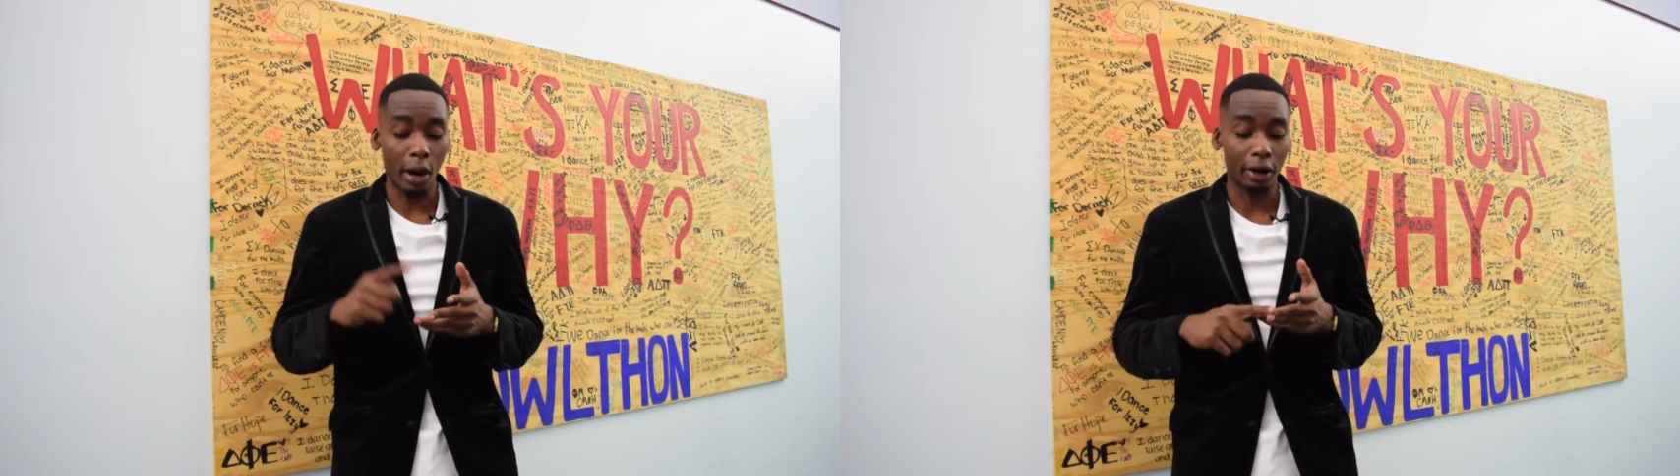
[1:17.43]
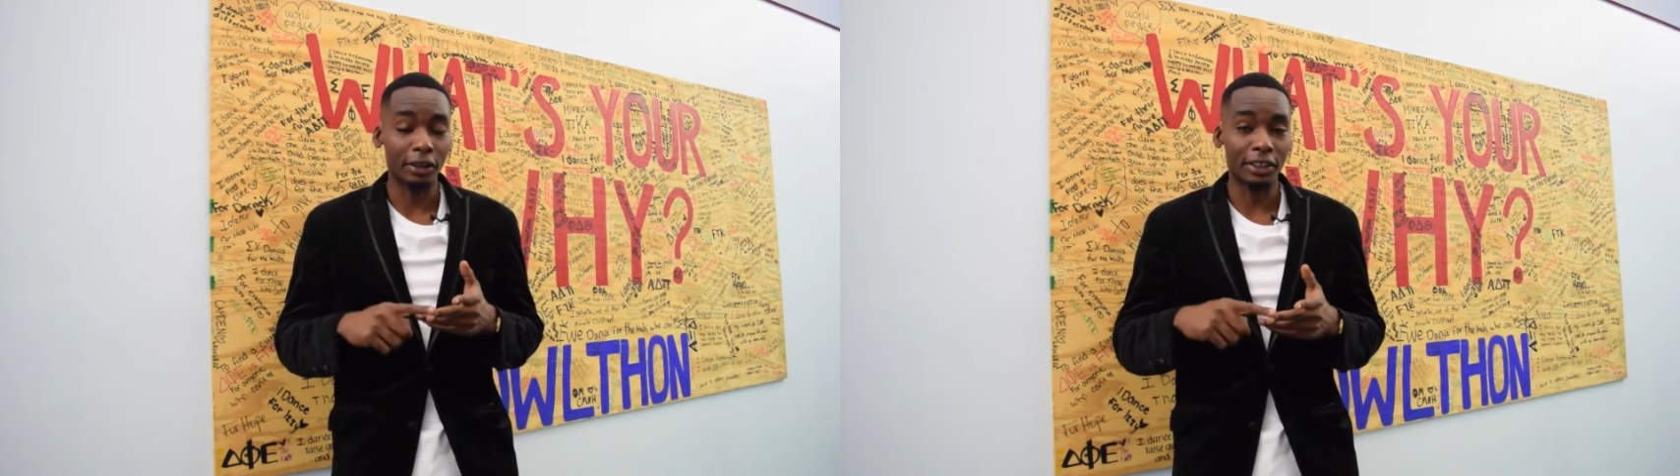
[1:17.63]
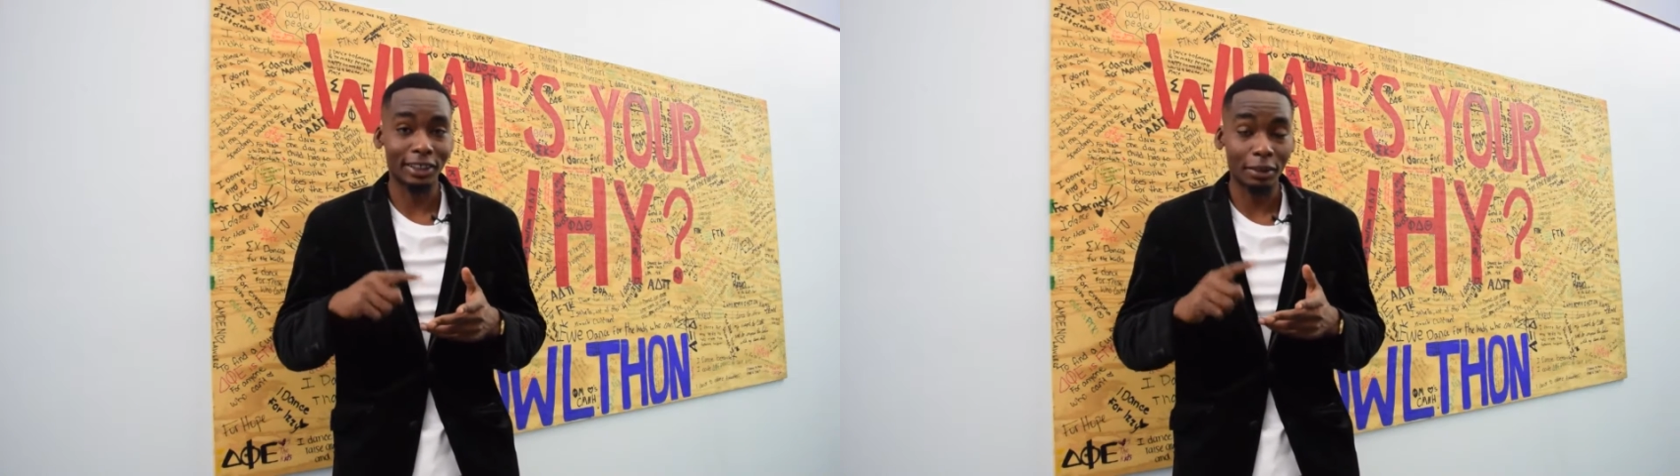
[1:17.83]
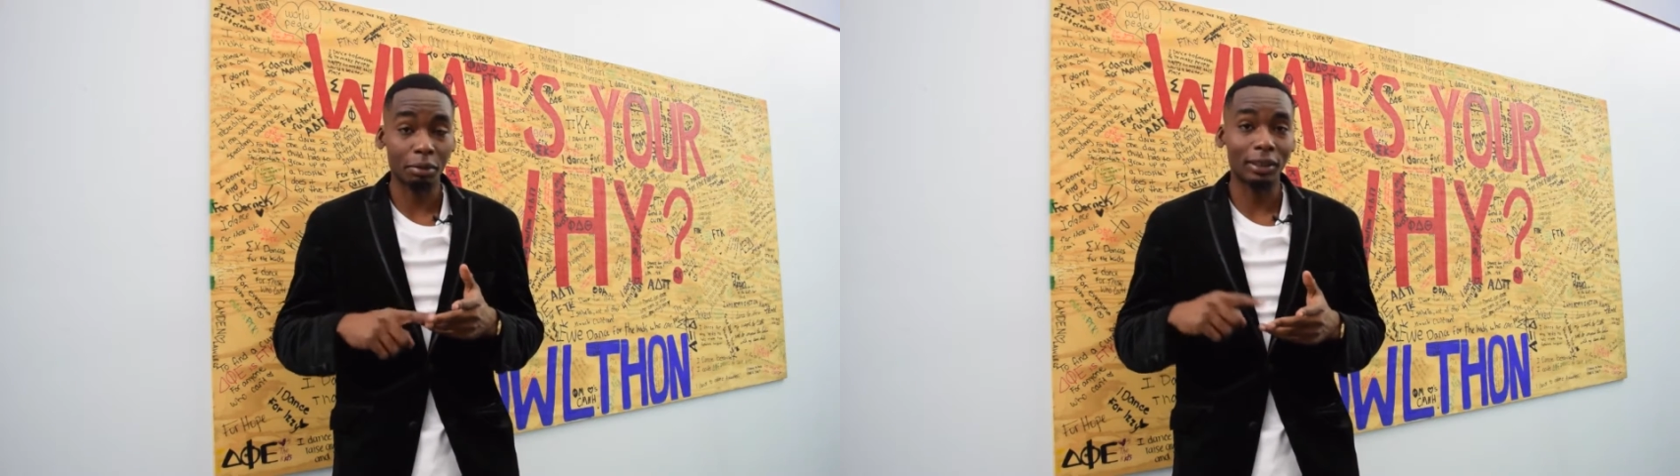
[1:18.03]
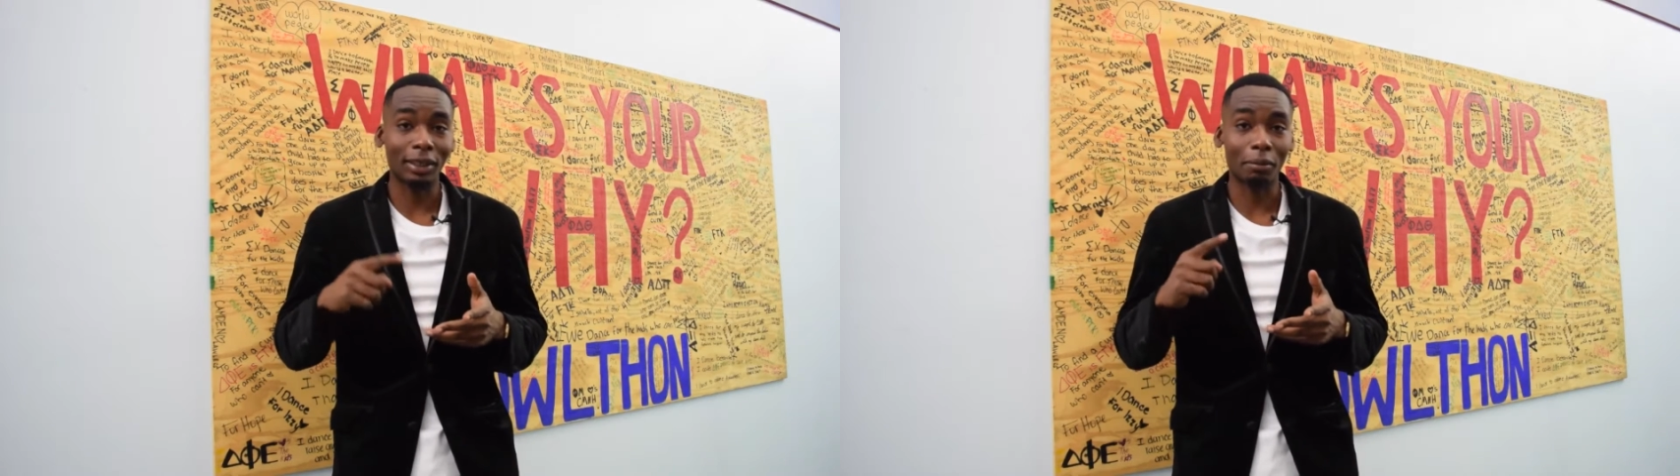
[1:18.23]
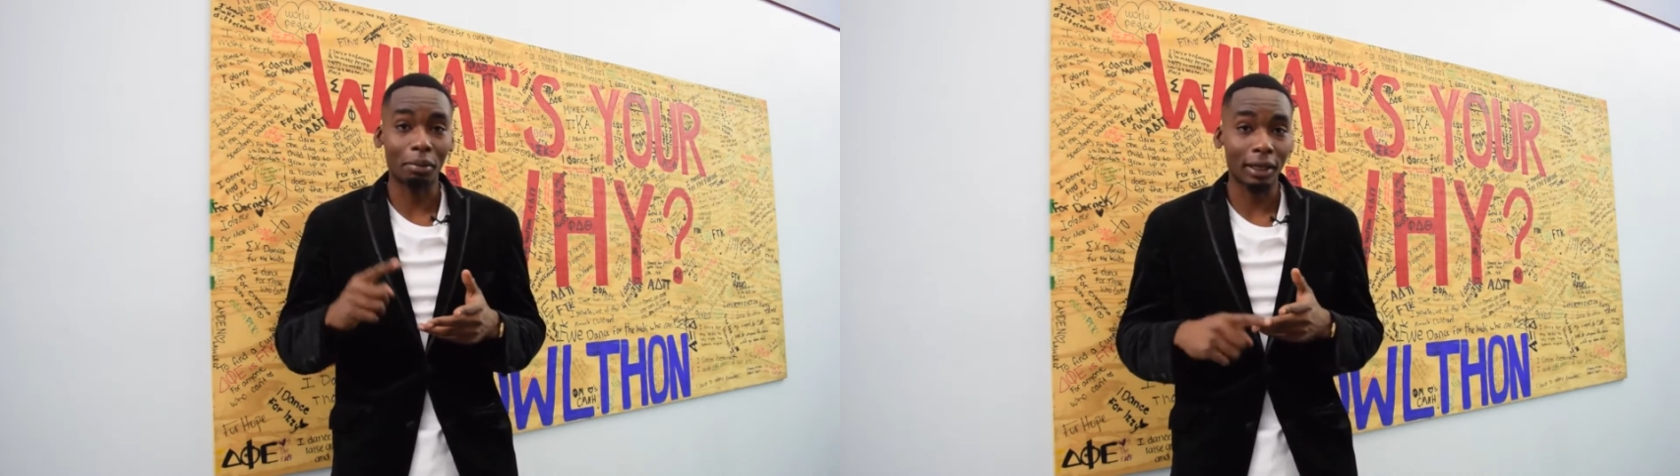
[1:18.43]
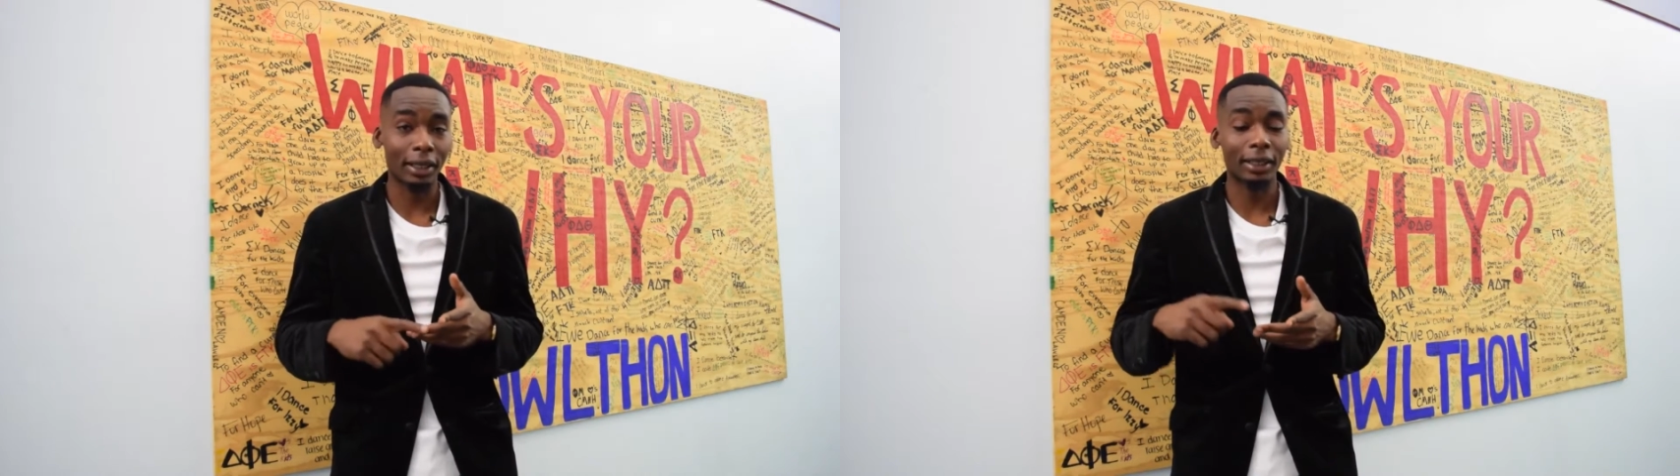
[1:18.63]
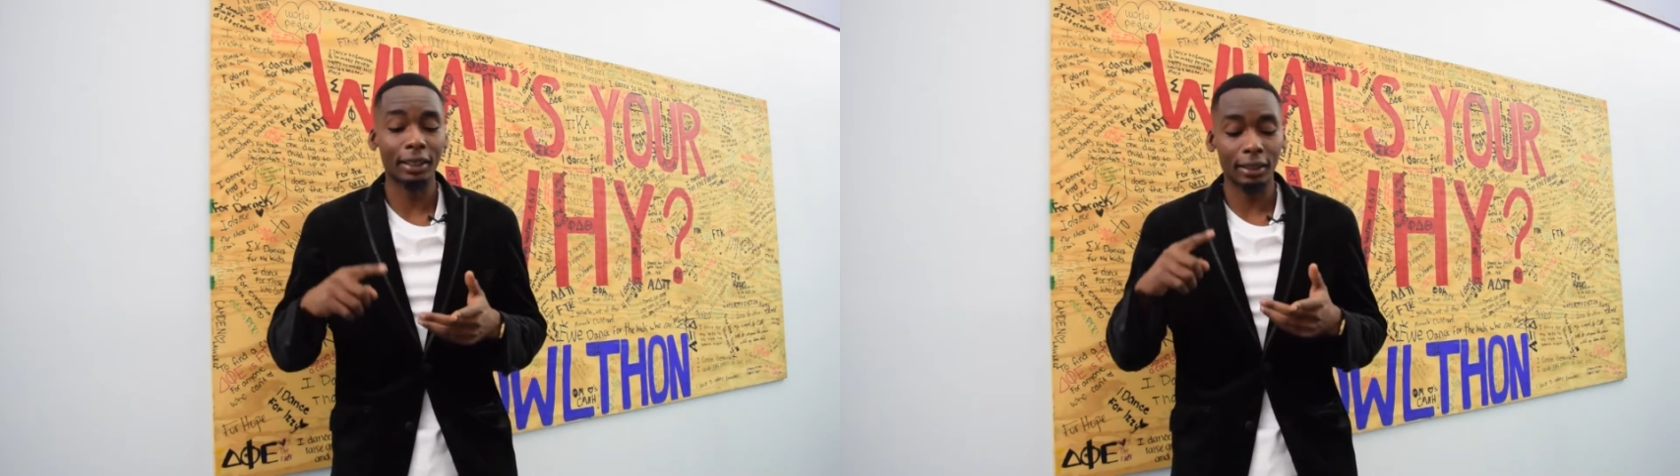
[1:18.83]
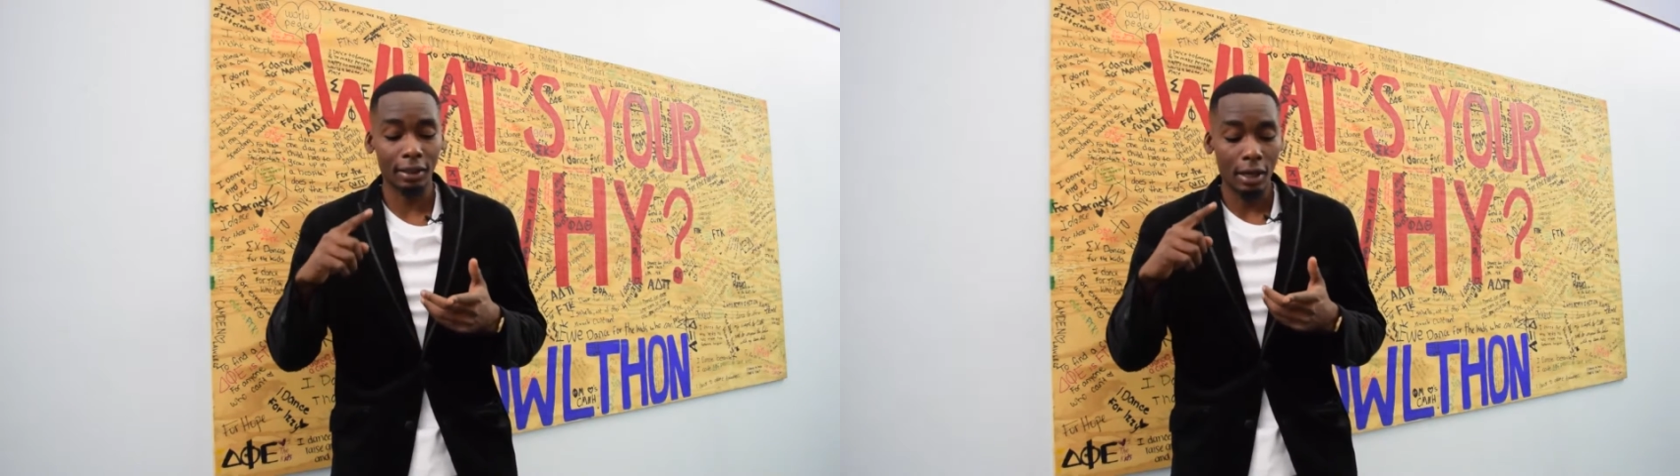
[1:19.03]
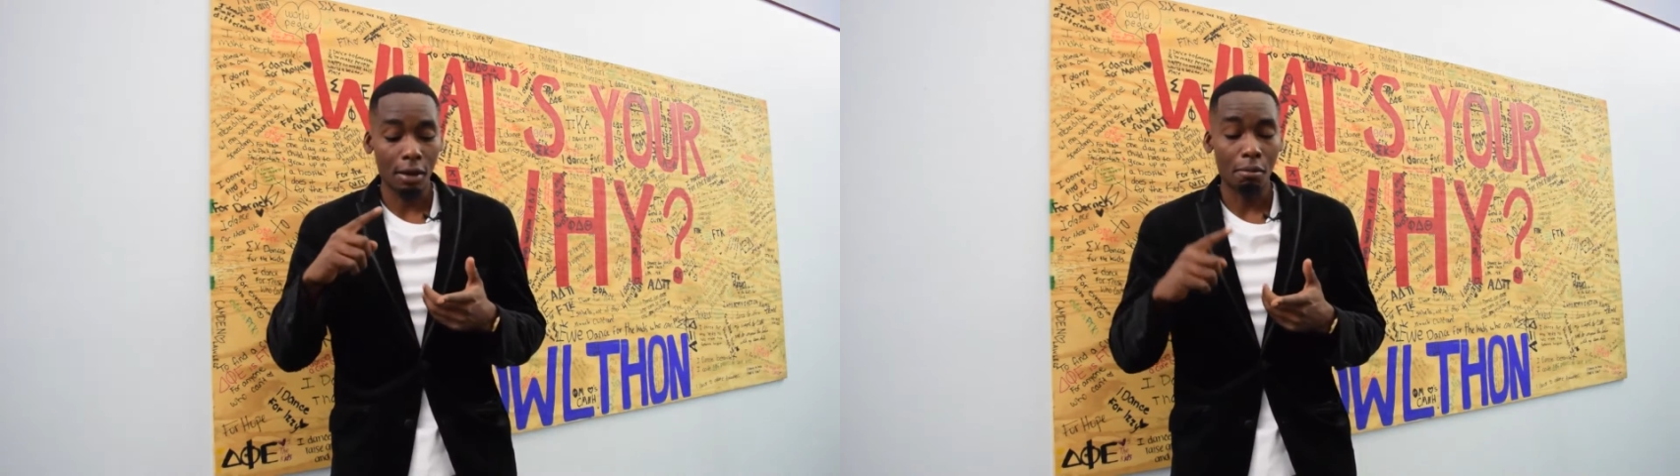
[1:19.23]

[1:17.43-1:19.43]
Why are you simply complaining and